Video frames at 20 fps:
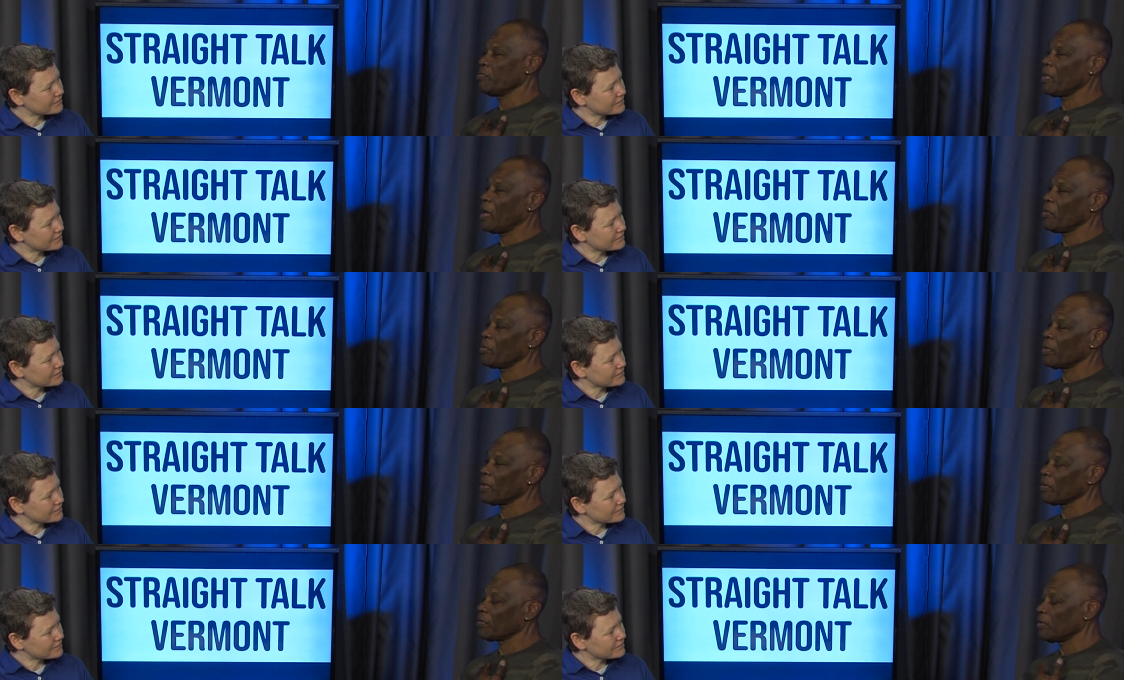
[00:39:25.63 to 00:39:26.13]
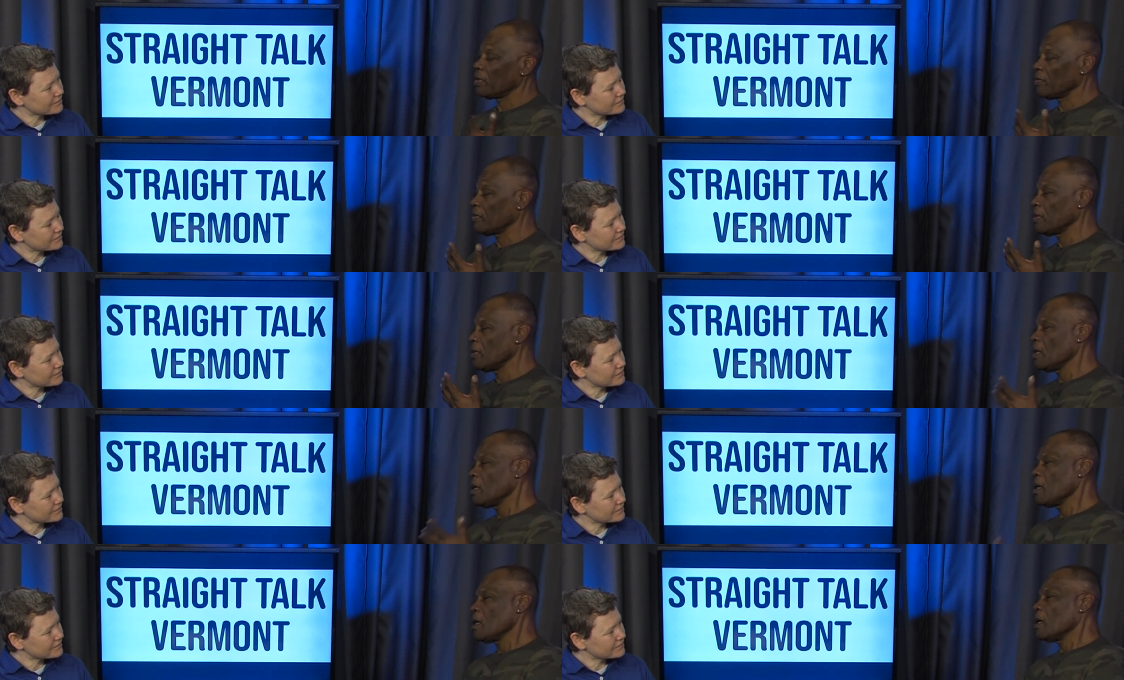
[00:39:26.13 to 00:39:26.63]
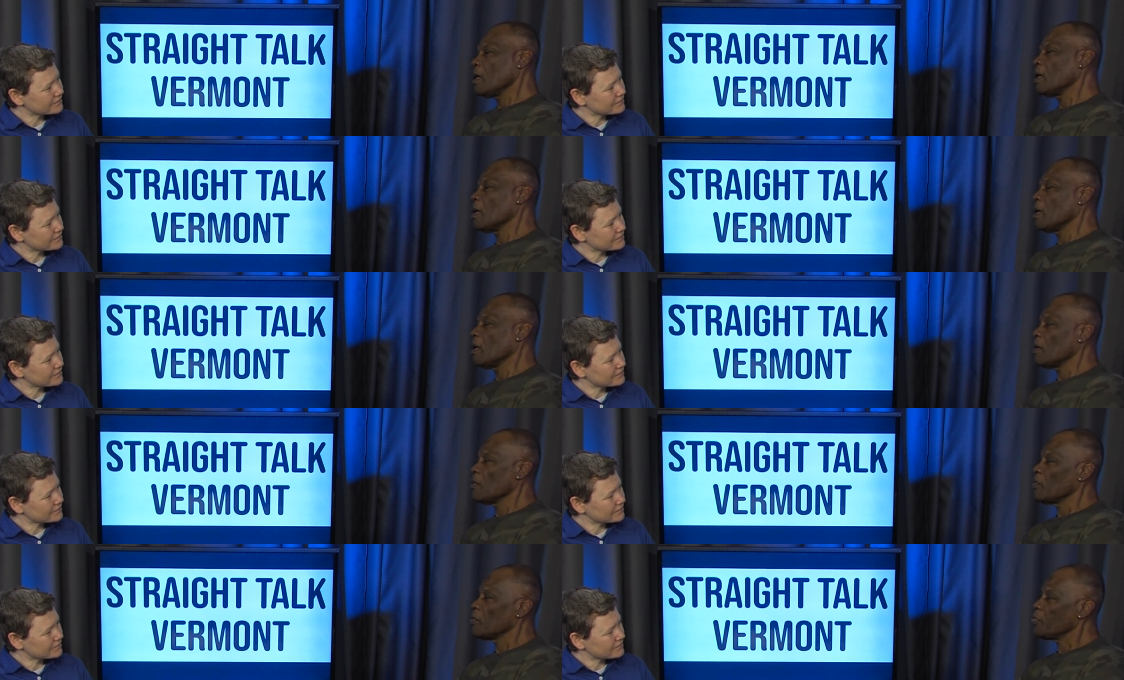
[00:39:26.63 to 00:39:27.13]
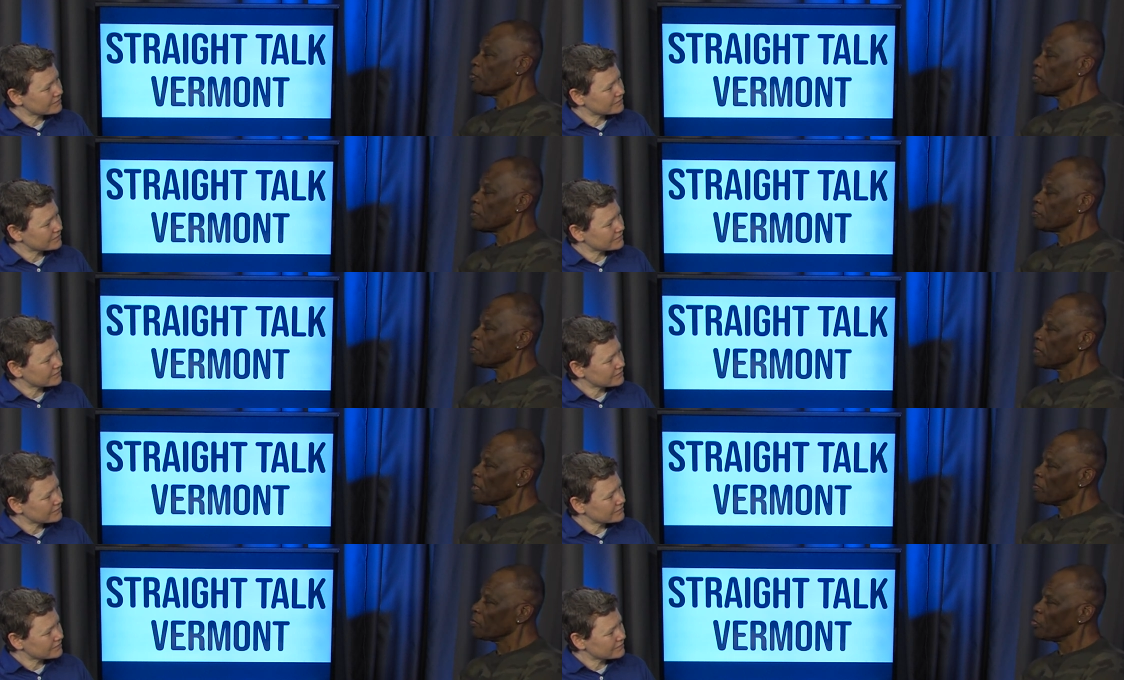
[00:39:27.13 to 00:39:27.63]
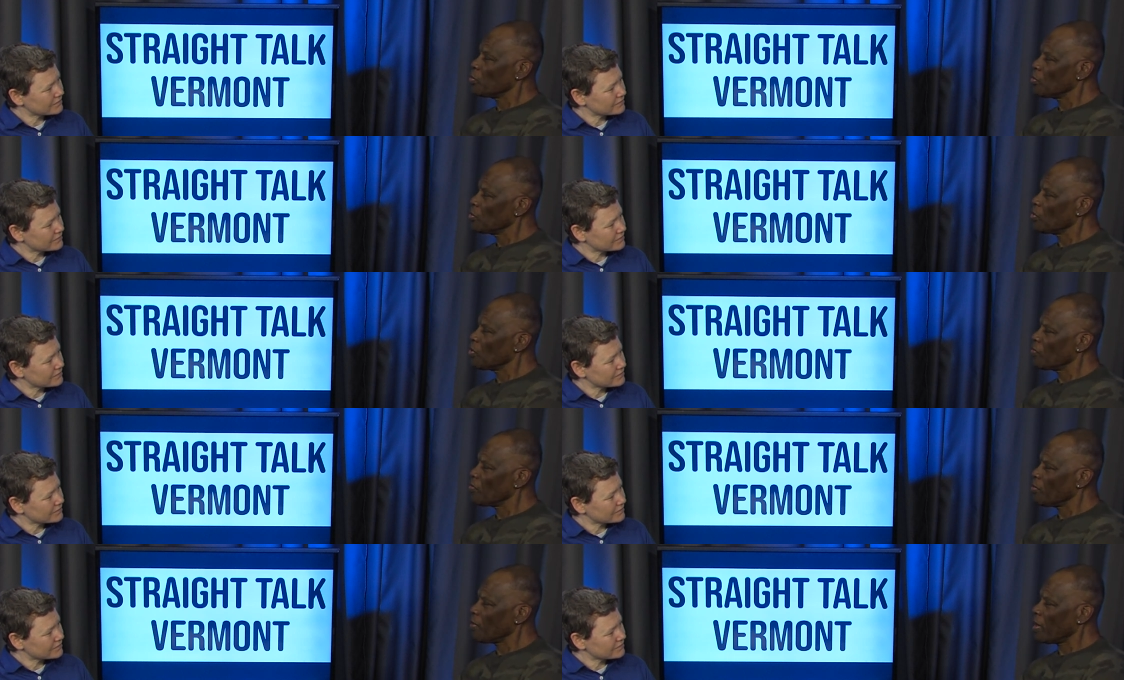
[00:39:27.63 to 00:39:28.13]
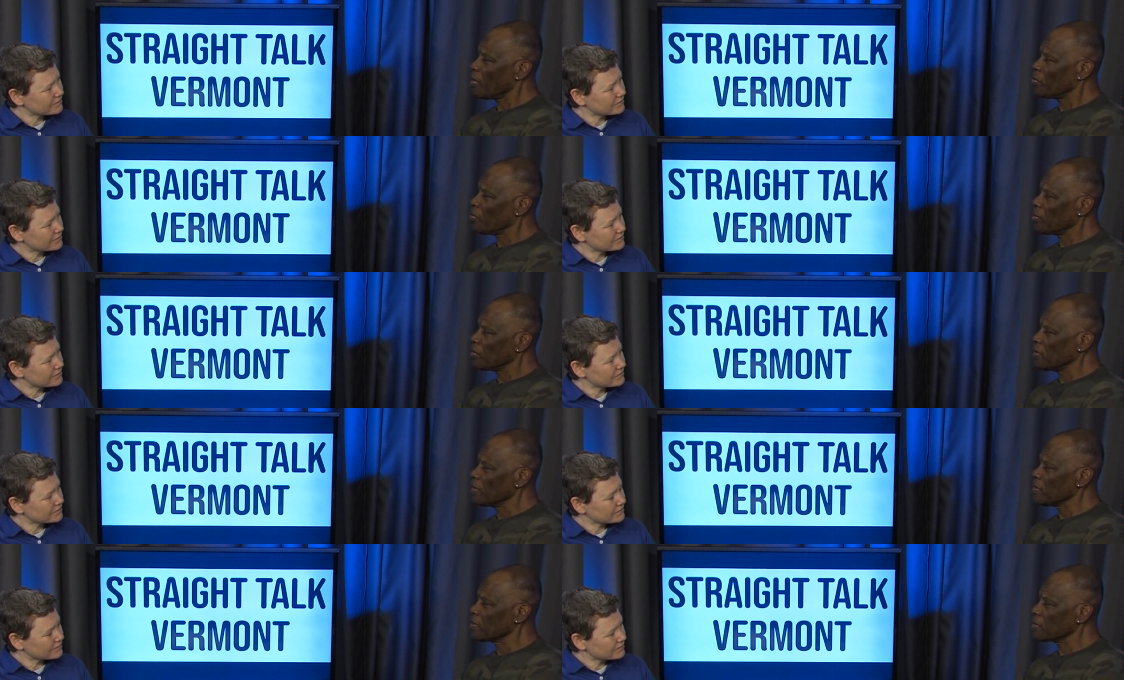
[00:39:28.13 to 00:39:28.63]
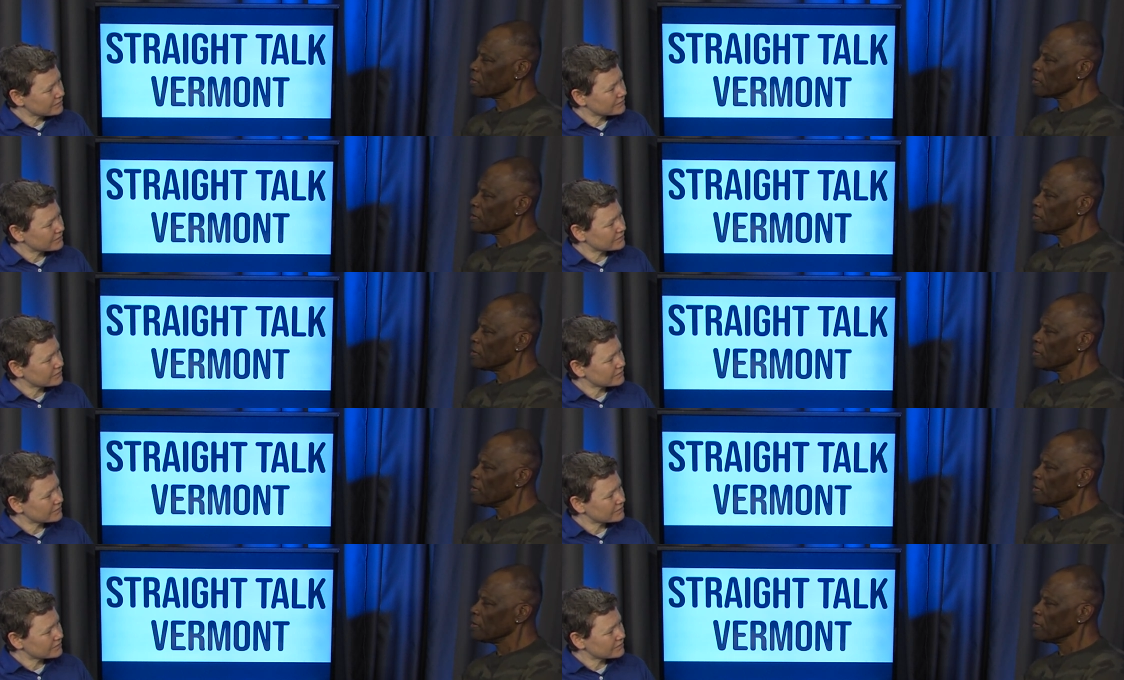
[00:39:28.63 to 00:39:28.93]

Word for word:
Speaker 1: BIPOC, whatever, been pulled over by police